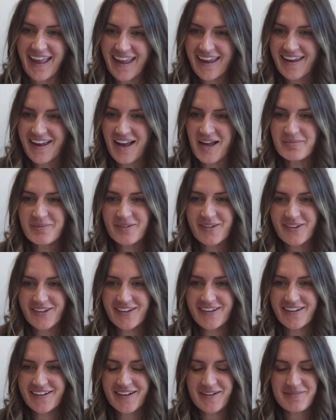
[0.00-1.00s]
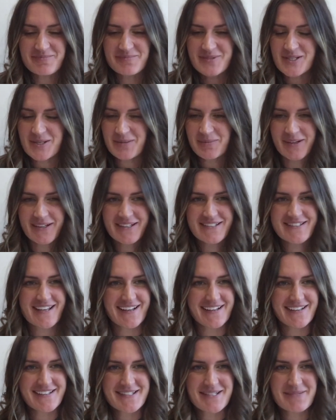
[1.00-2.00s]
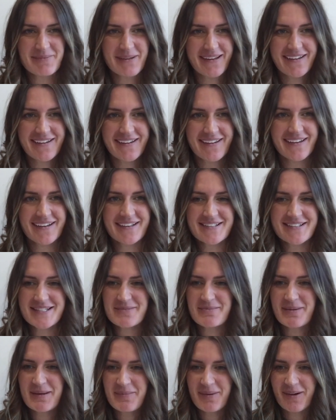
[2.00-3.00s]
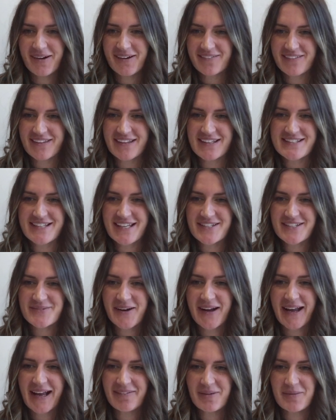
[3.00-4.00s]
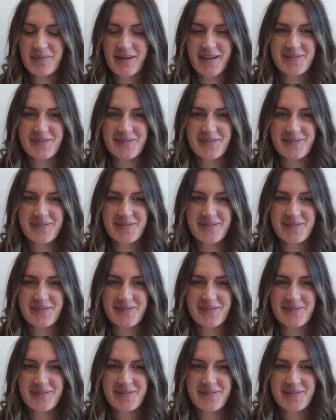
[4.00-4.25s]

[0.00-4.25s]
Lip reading: Hey, I'm good. I'm super excited to be part of this. Thanks for having